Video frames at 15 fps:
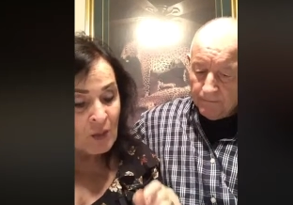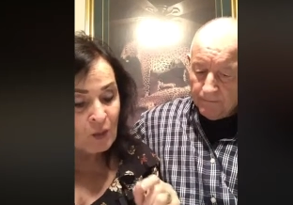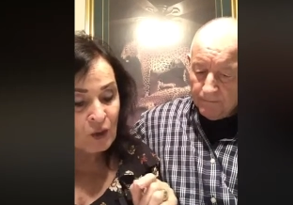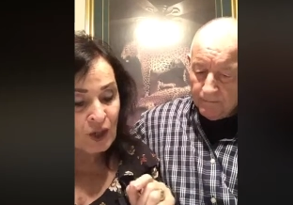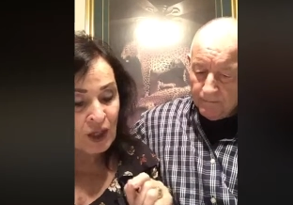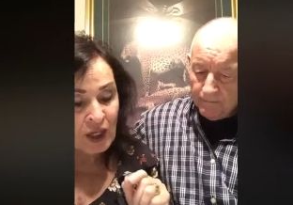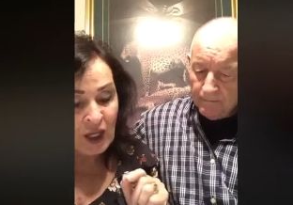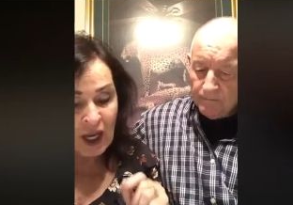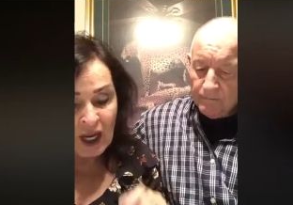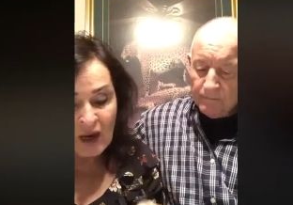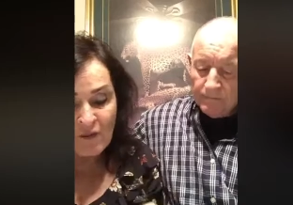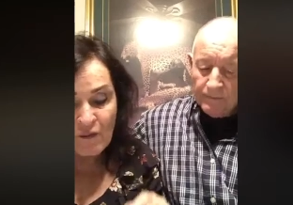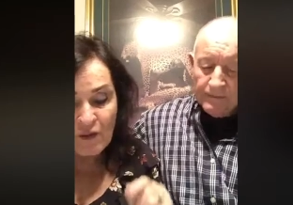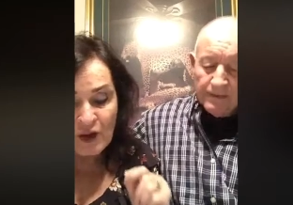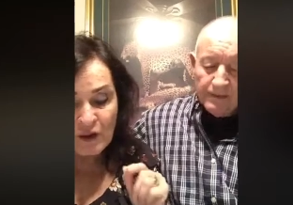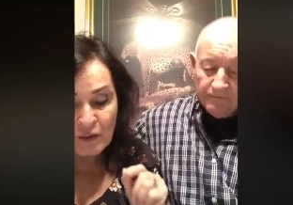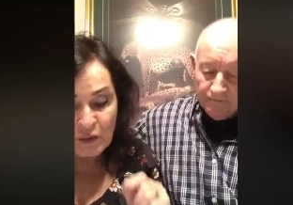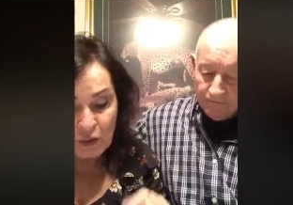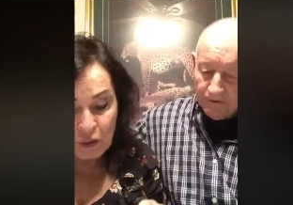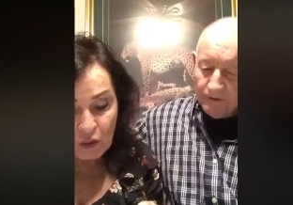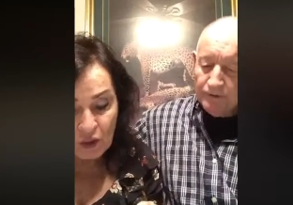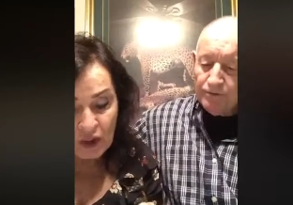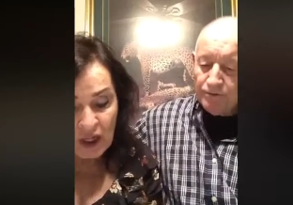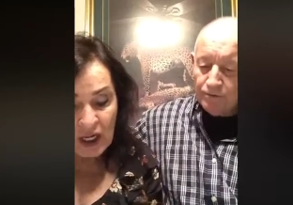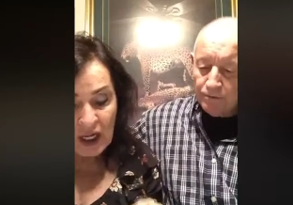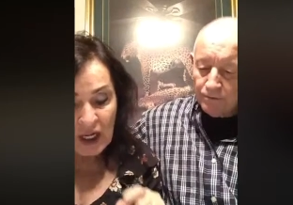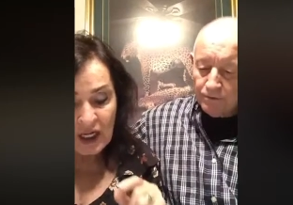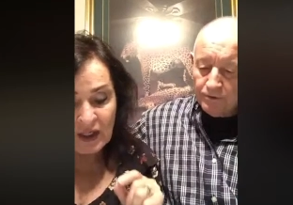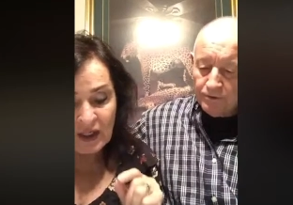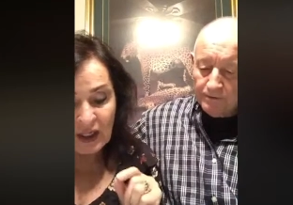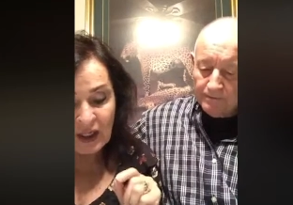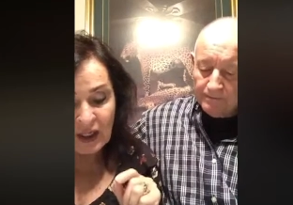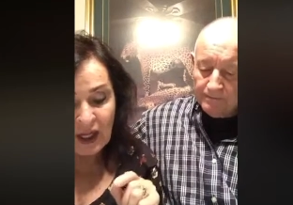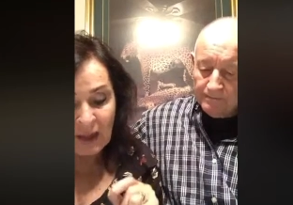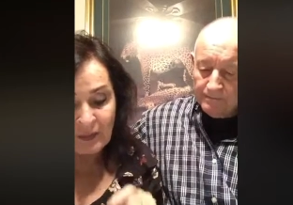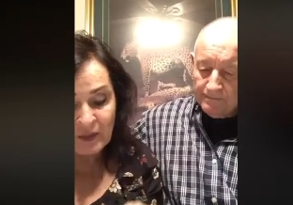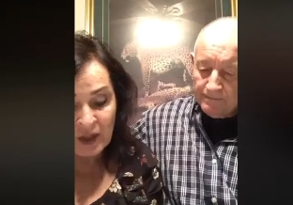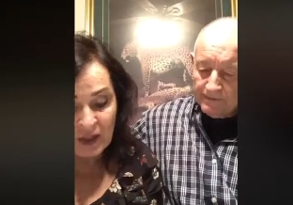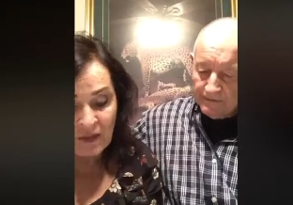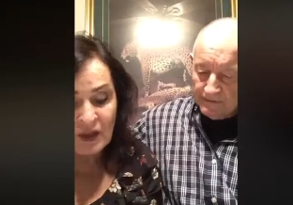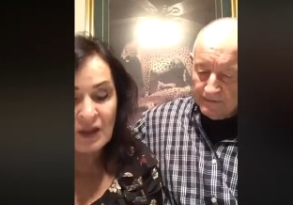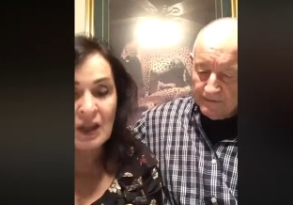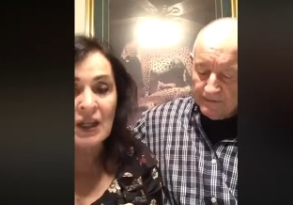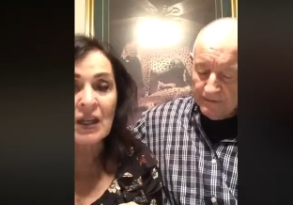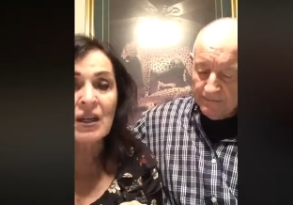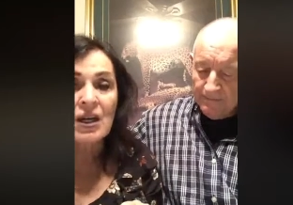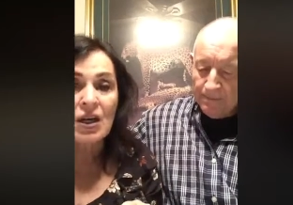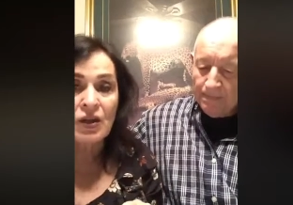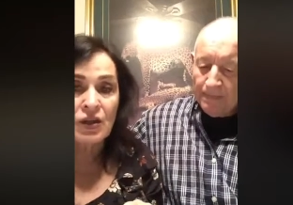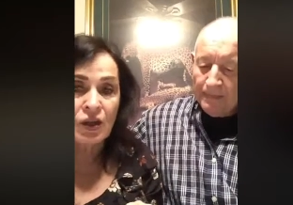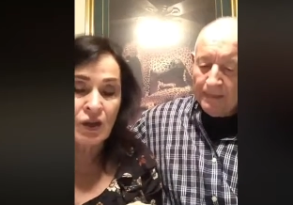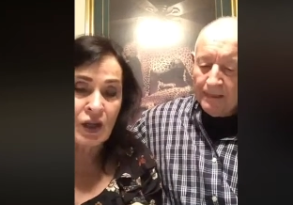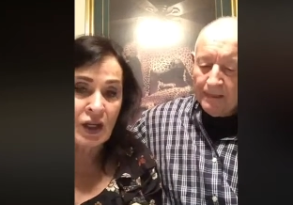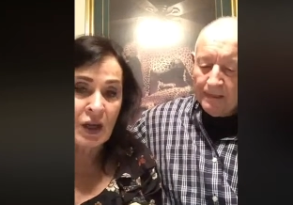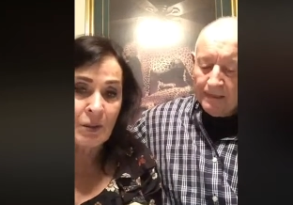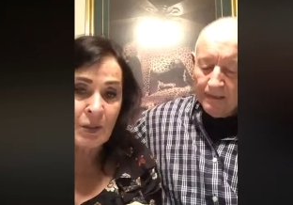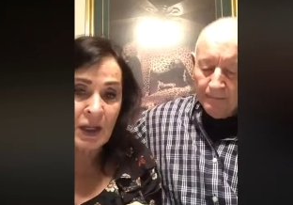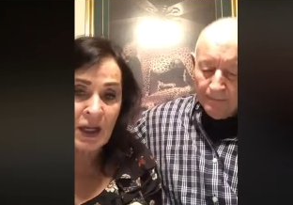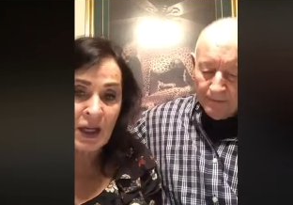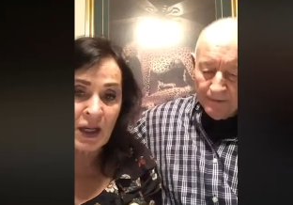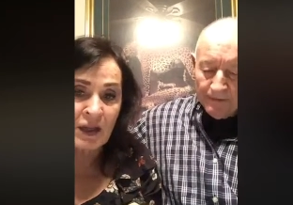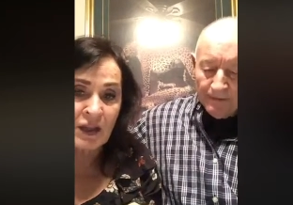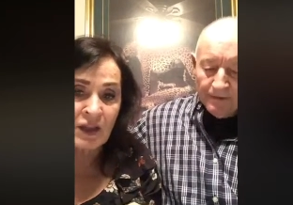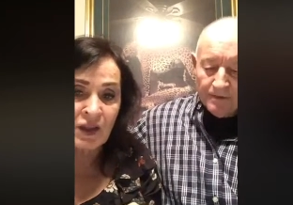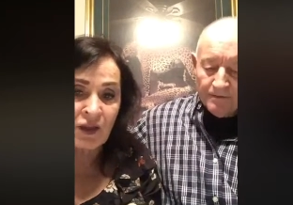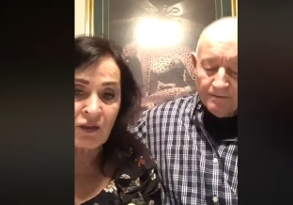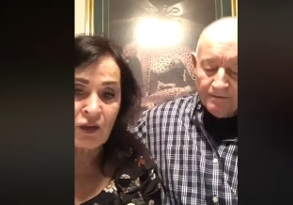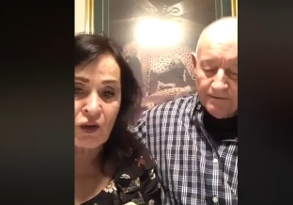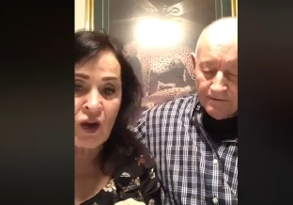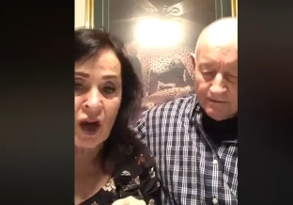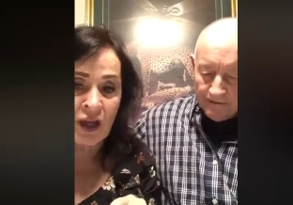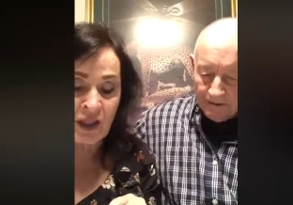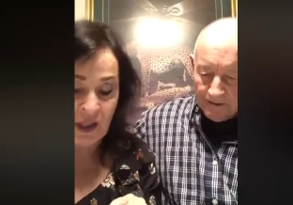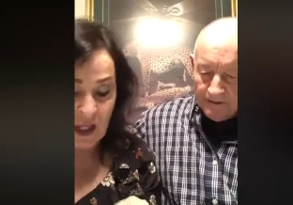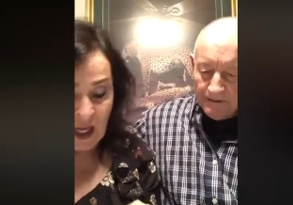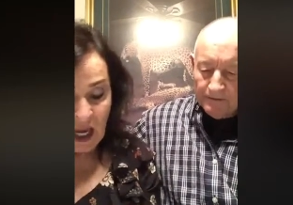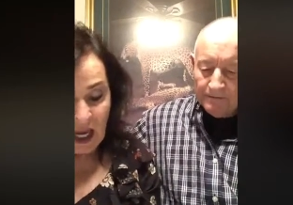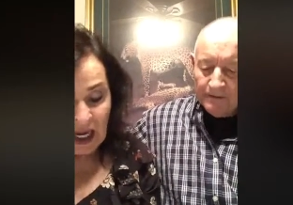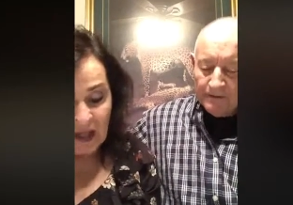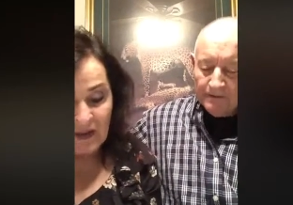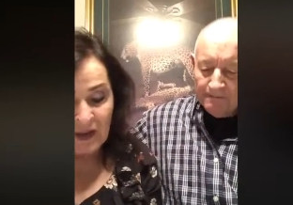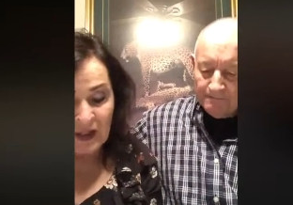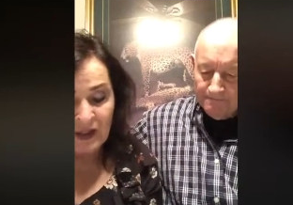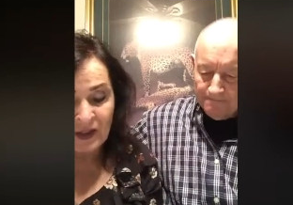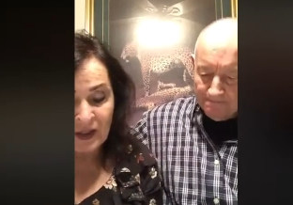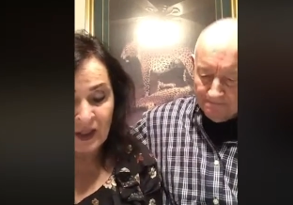Speaker 1: bringing every, every thought, thought, into captivity to the obedience of Christ. Christ wow. And this